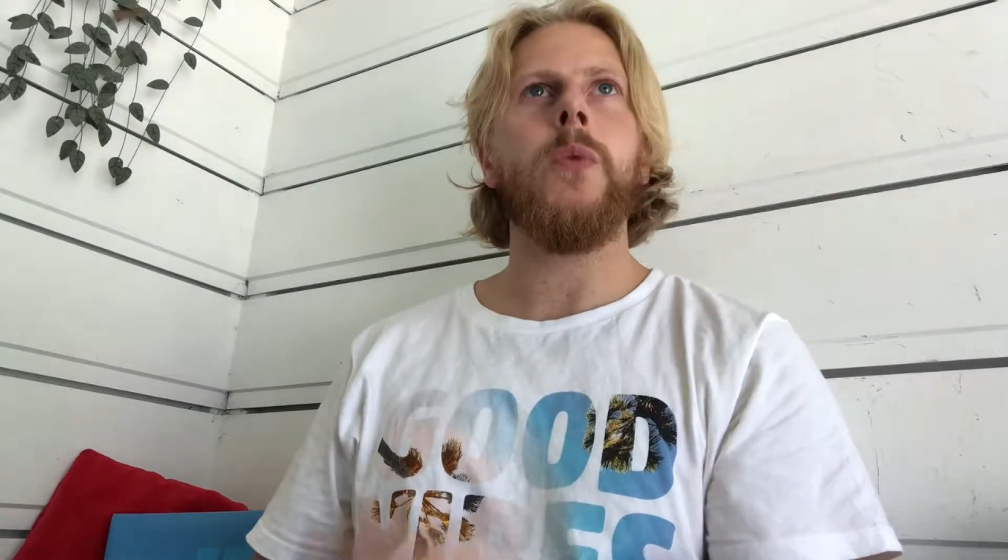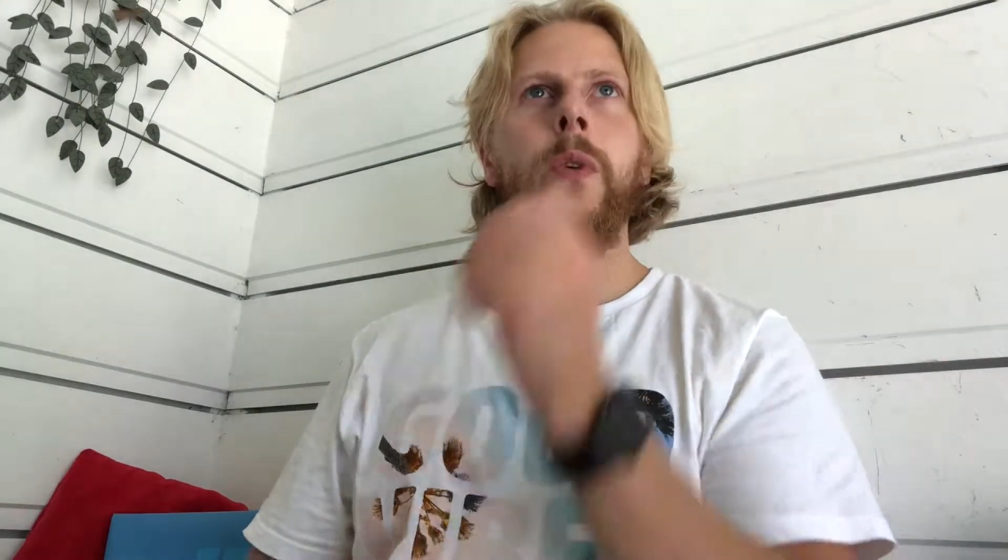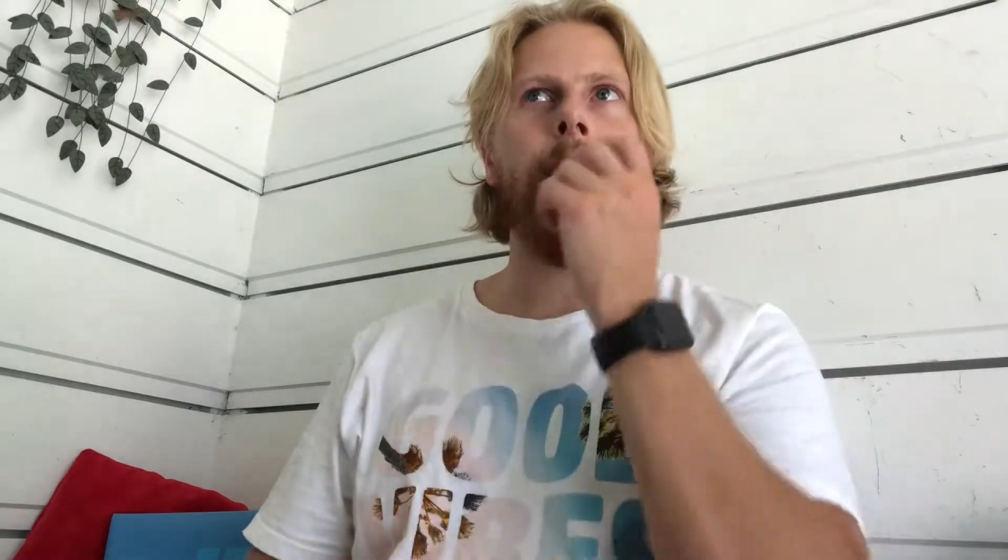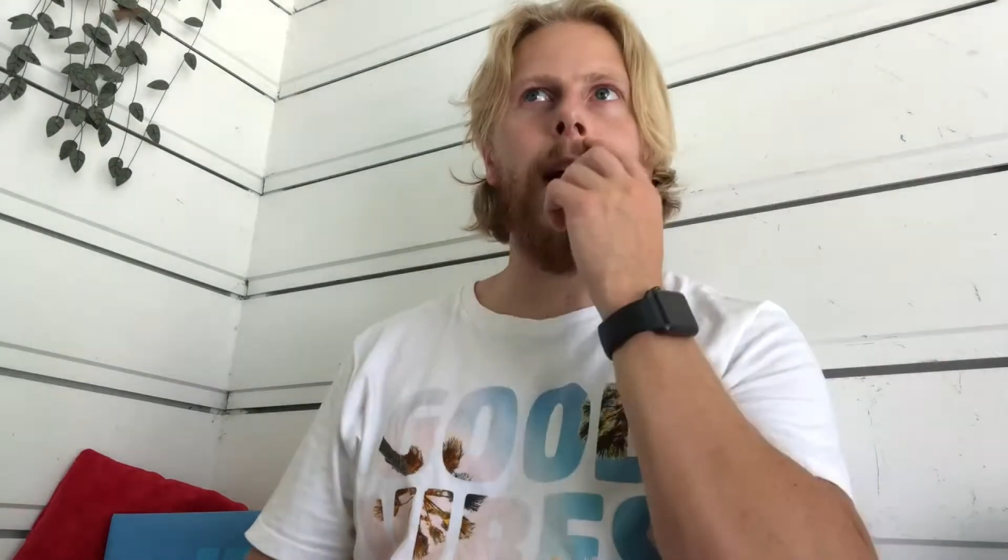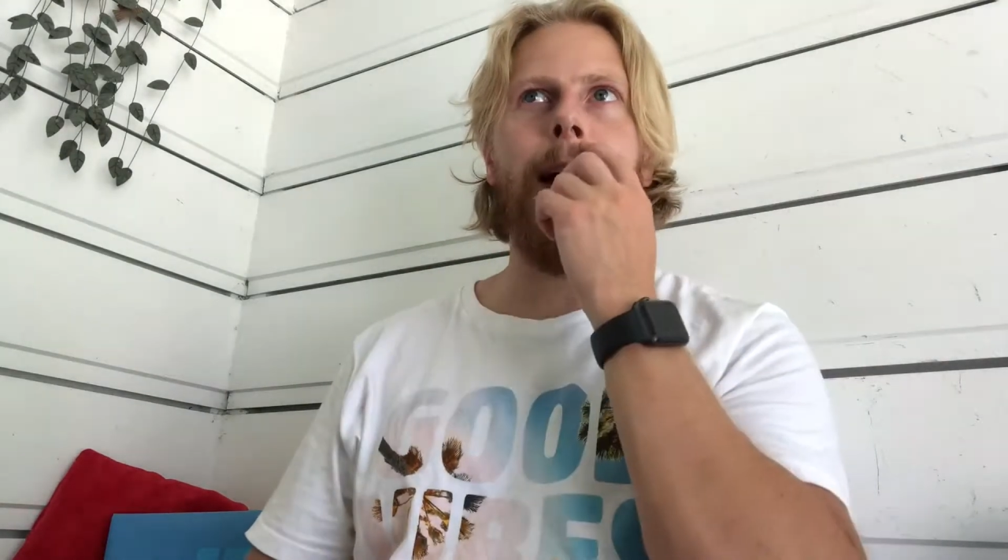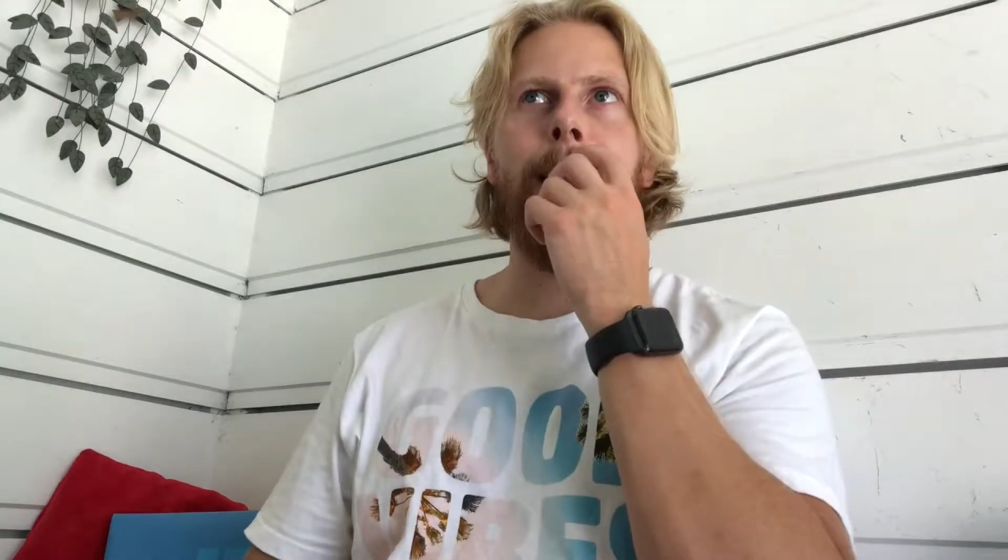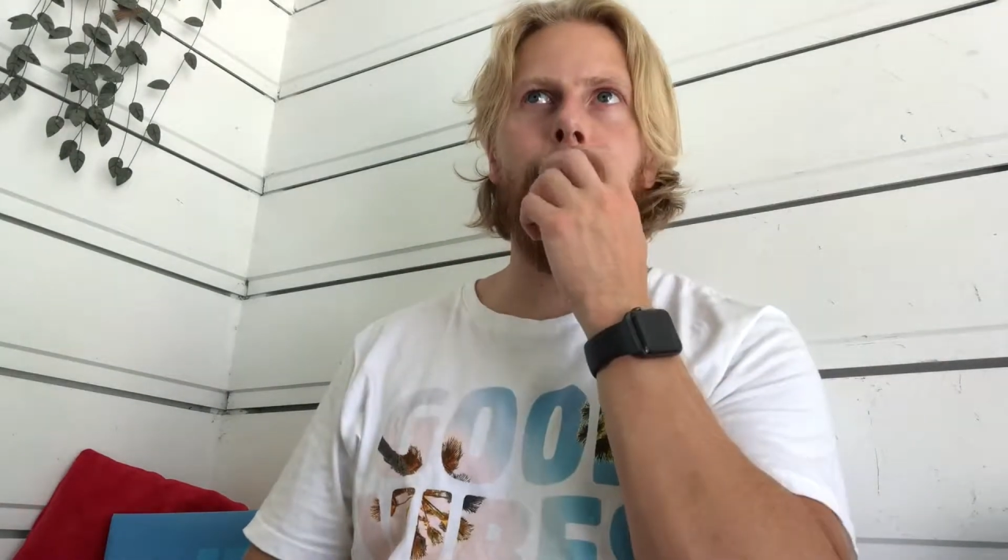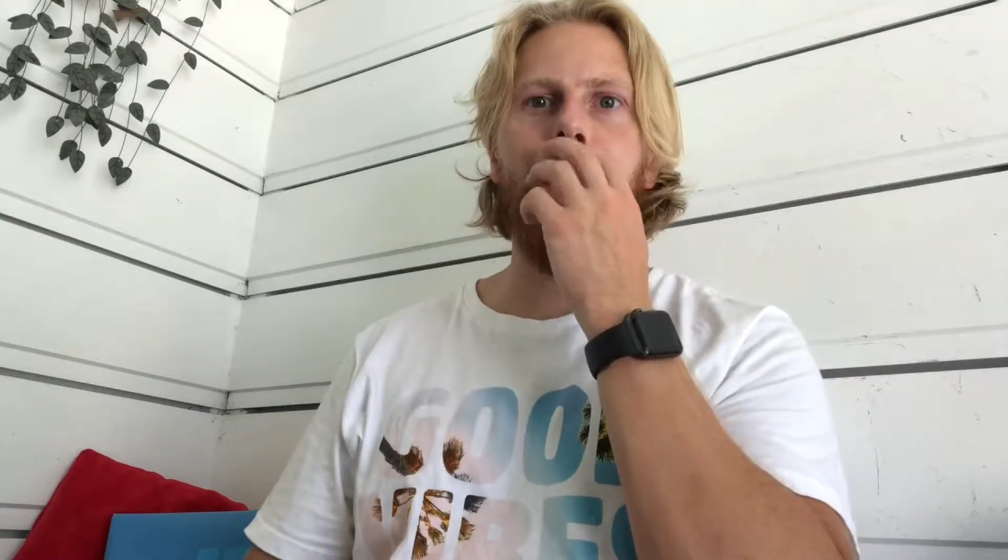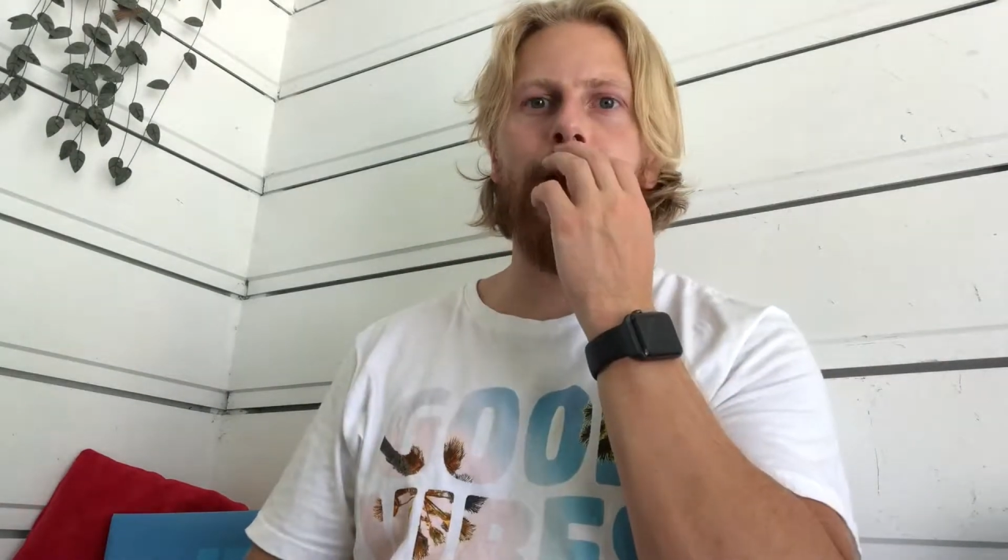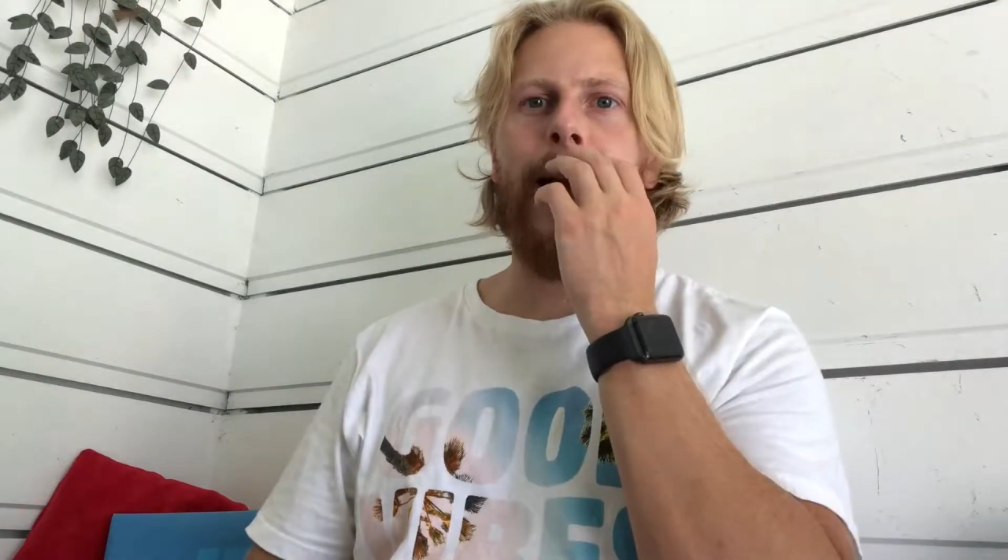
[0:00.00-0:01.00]
with the
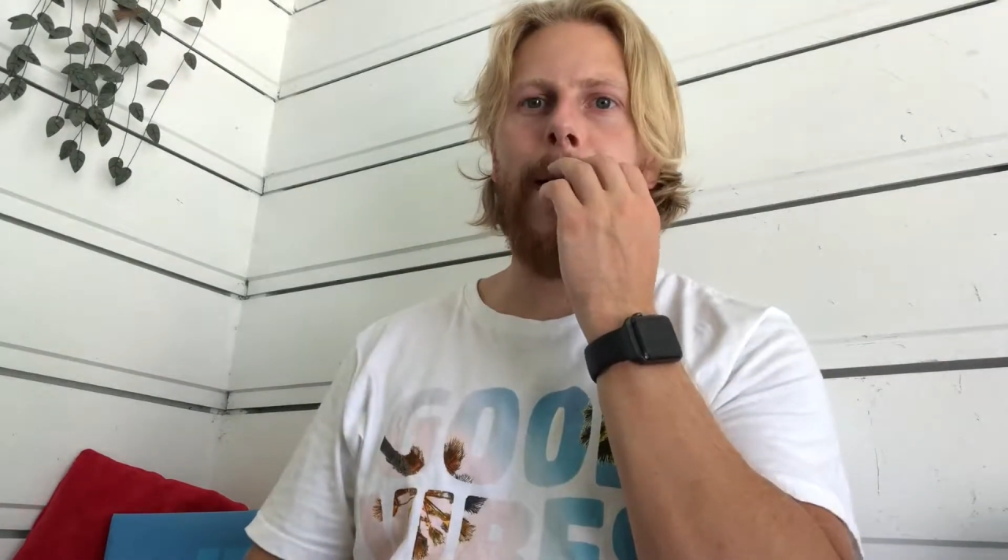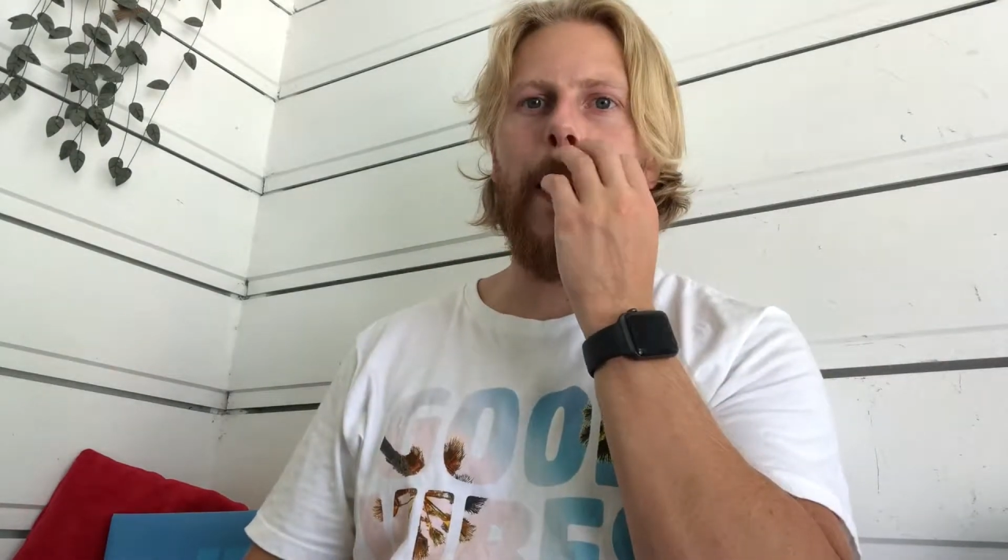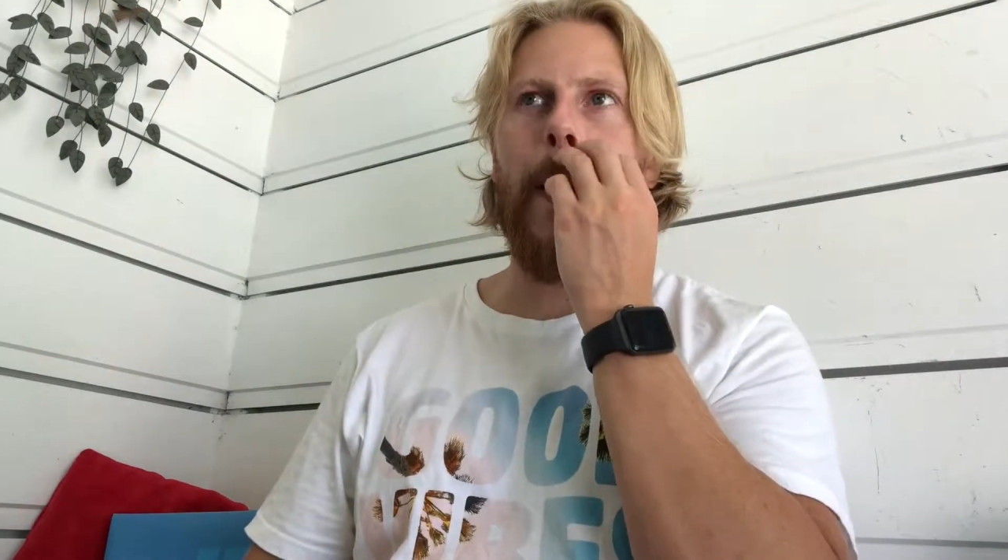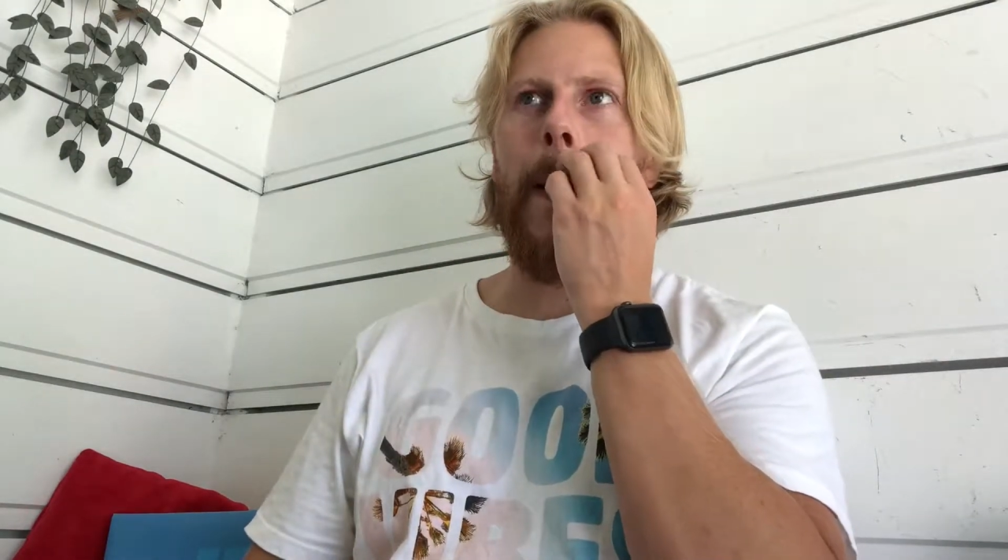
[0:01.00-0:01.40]
idea of like